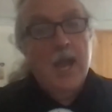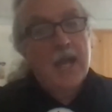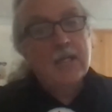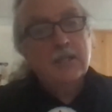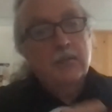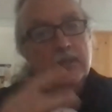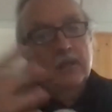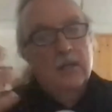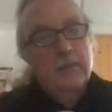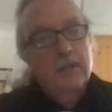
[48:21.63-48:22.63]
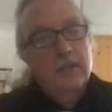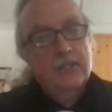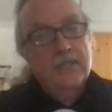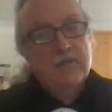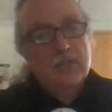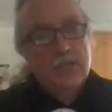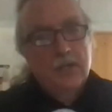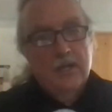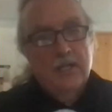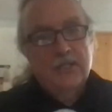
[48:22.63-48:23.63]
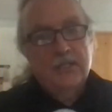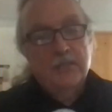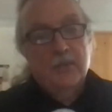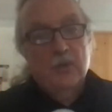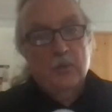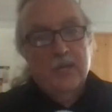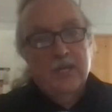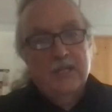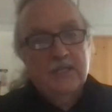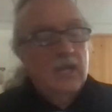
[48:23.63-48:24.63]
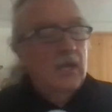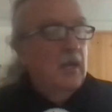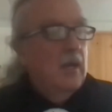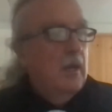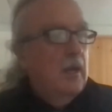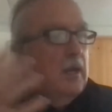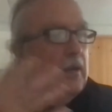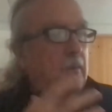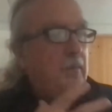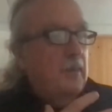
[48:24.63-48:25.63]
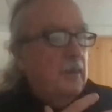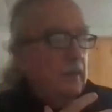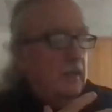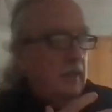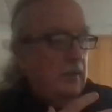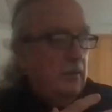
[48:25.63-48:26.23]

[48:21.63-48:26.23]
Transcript: Actually, we talk about 7 generations both ways. The